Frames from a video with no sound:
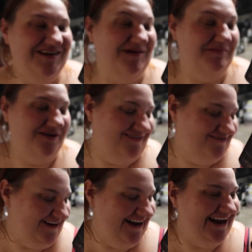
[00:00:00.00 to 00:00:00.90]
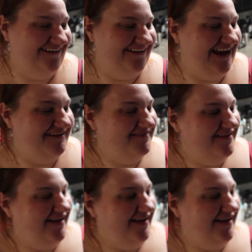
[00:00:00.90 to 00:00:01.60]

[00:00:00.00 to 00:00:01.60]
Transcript: Me and my bird right now today.